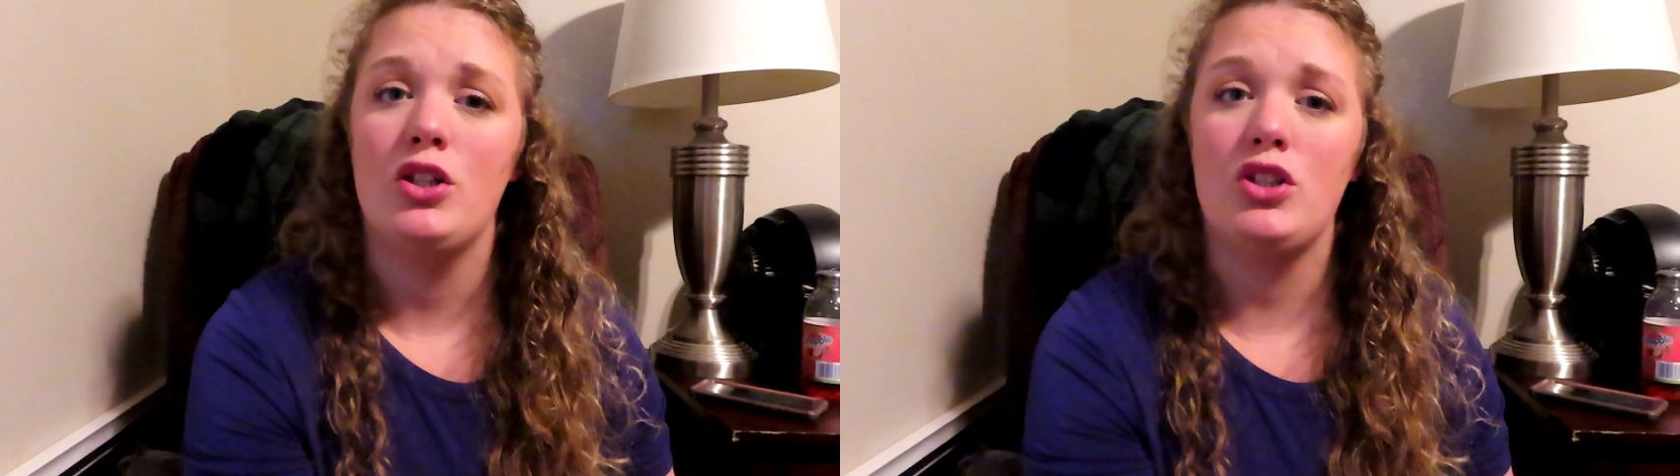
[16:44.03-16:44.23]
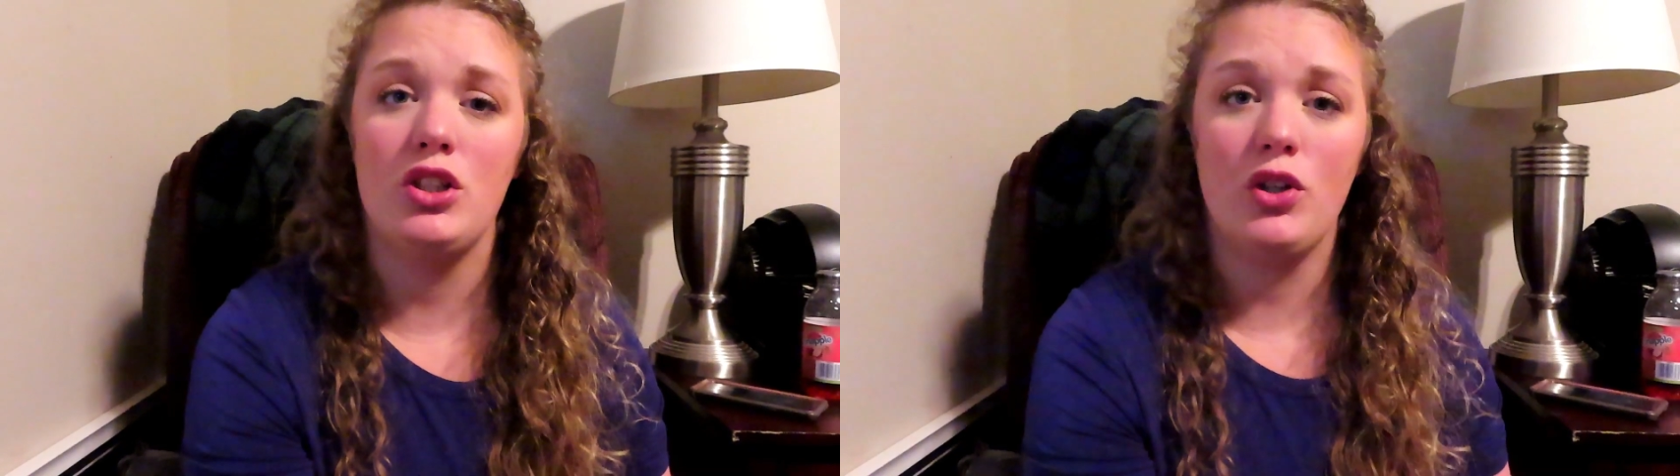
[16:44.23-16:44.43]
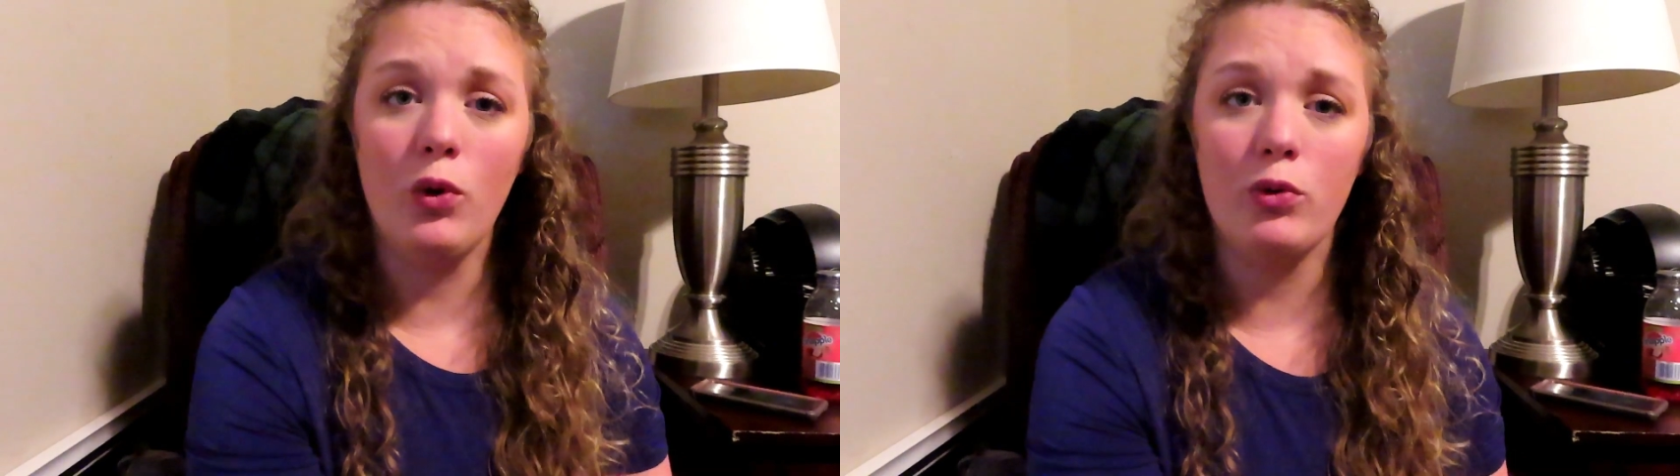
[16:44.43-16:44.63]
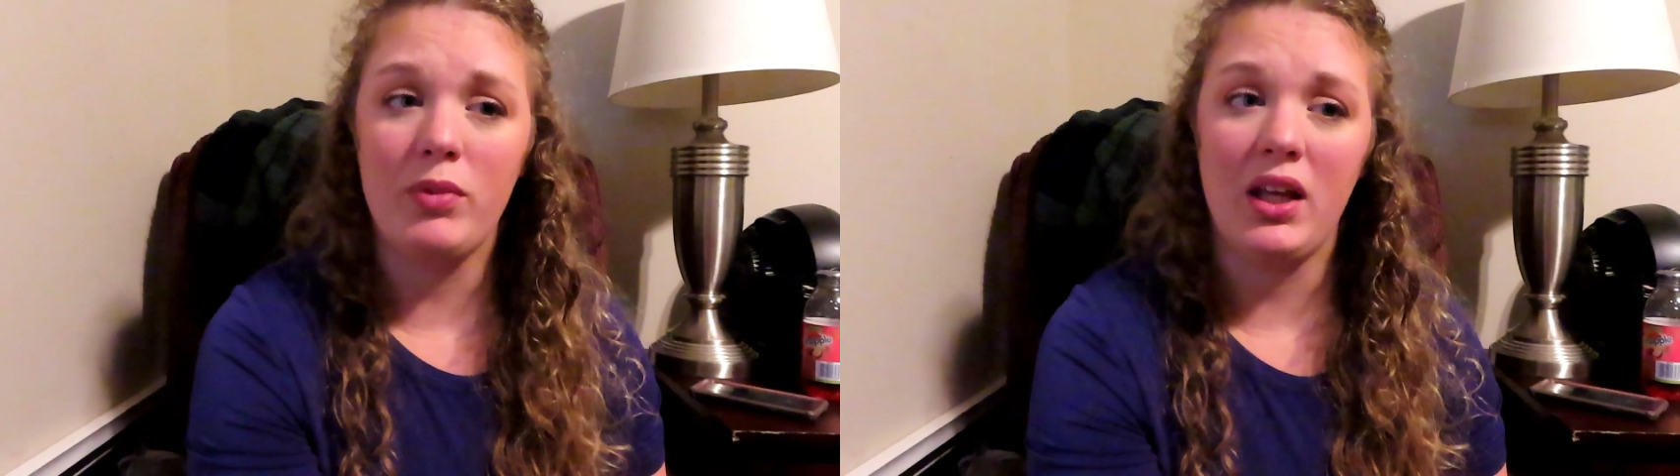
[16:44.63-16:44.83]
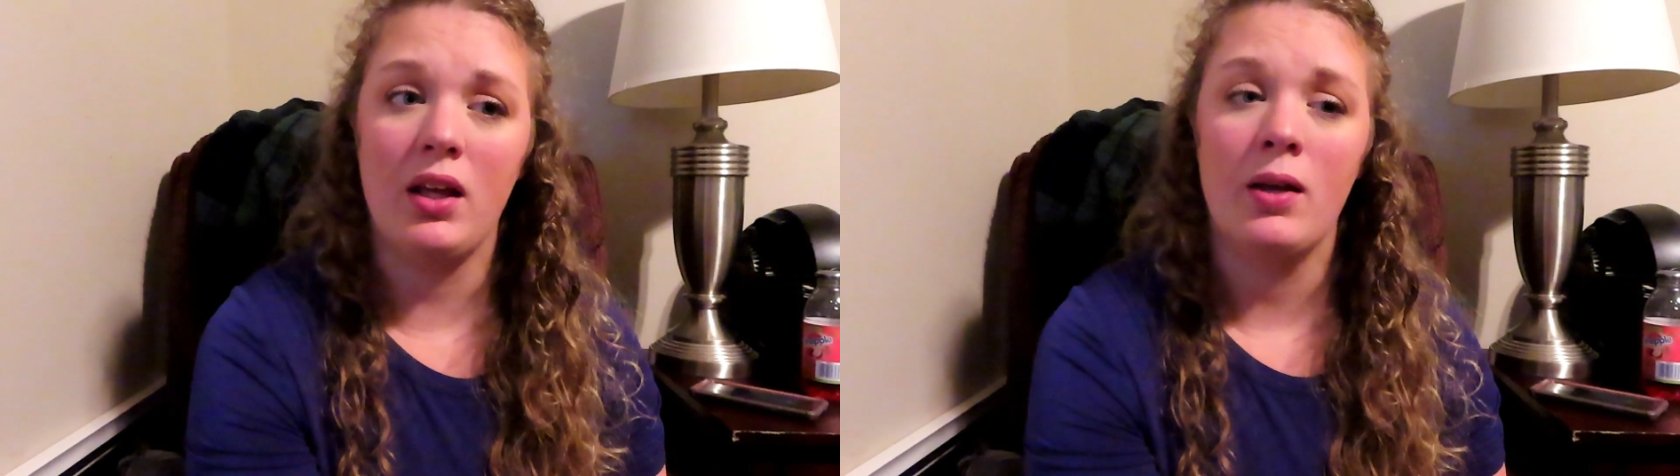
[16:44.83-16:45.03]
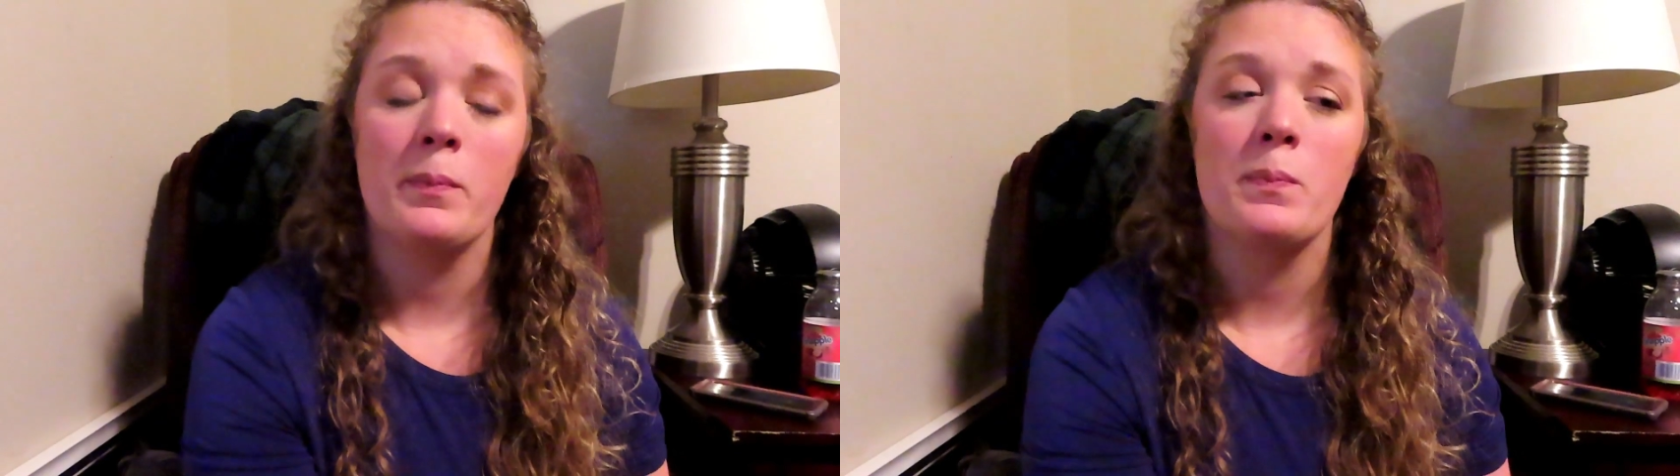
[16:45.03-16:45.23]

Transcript: she told me,